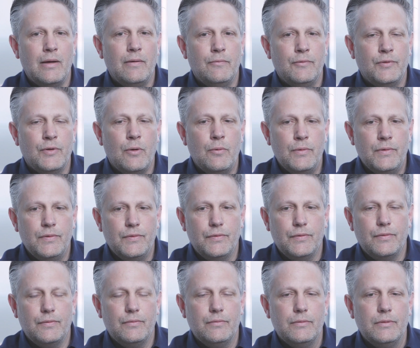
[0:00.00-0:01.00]
I was
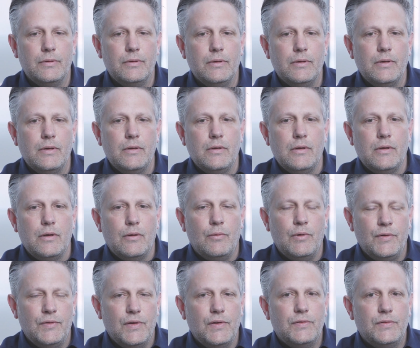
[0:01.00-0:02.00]
always
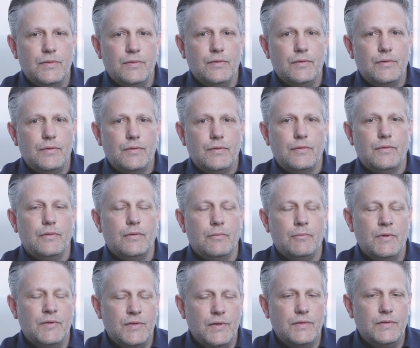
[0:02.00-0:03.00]
resistance,
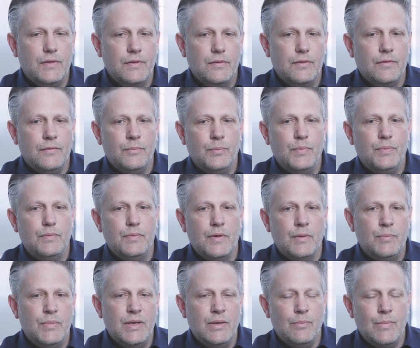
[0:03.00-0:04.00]
resistant of,
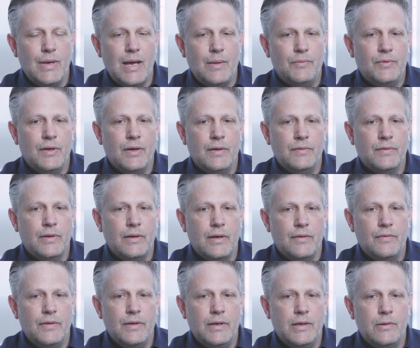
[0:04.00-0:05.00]
of being baptized. I,
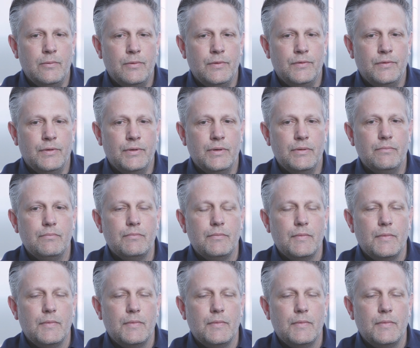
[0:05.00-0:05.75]
I, think it was a,